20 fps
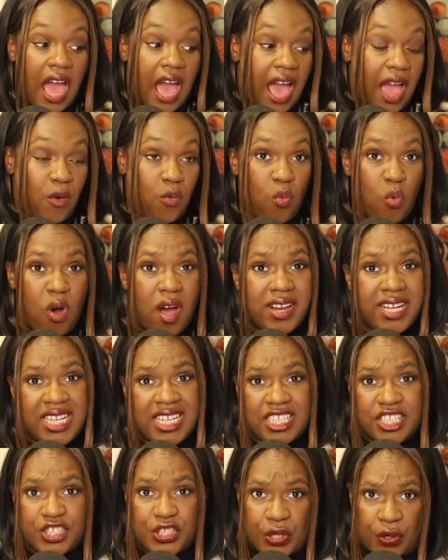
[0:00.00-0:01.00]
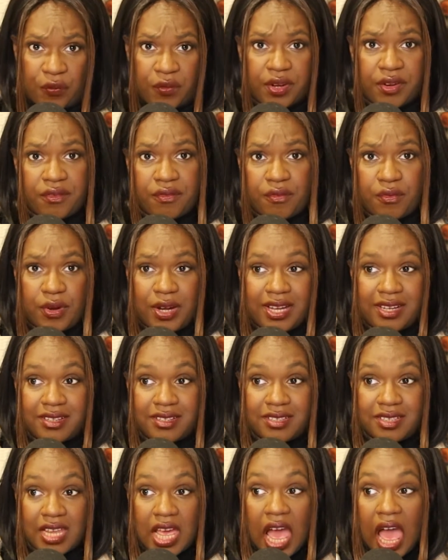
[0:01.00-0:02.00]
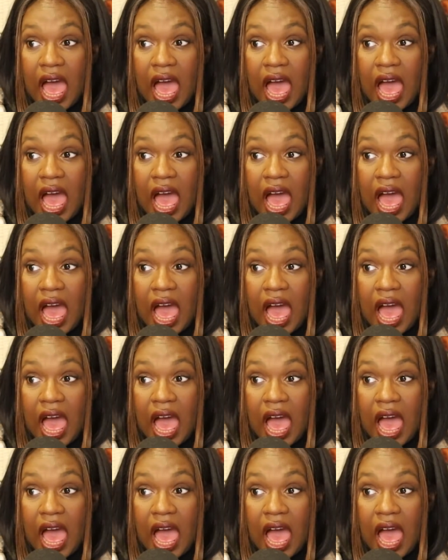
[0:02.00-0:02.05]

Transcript: I want conservative friends.